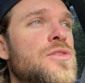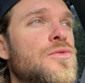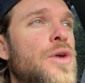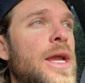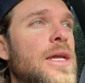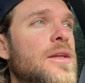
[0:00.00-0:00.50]
of
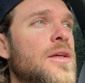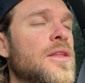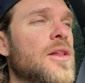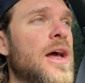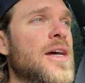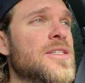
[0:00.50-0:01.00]
rain in
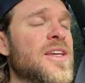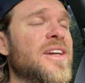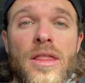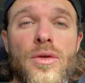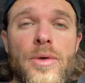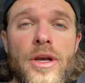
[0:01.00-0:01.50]
the last
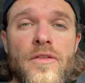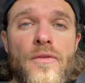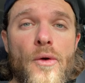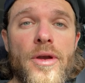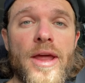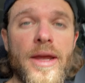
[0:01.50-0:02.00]
like three or
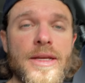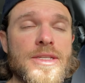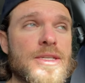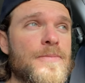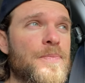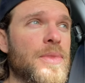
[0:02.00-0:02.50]
four
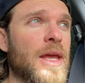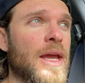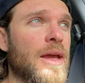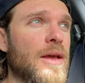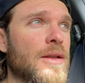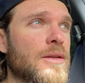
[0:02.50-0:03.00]
days.
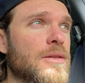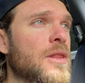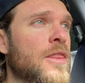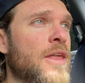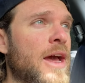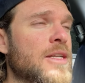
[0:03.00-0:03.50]
And
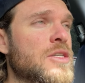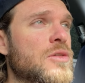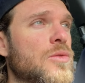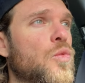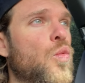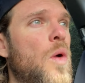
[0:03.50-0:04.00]
that's
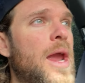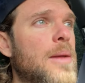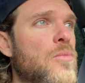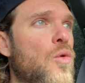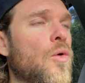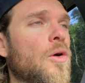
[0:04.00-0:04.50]
way
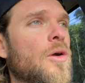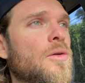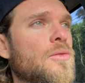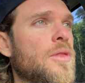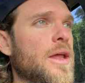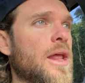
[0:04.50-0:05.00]
more
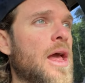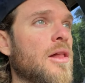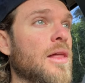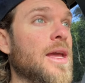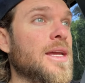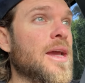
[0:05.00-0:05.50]
than
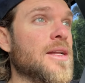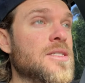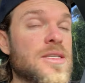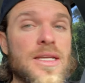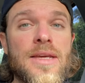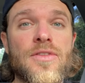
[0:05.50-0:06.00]
L A
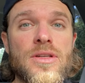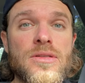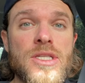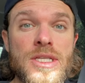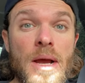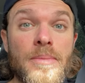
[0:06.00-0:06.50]
gets even
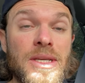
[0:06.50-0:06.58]
some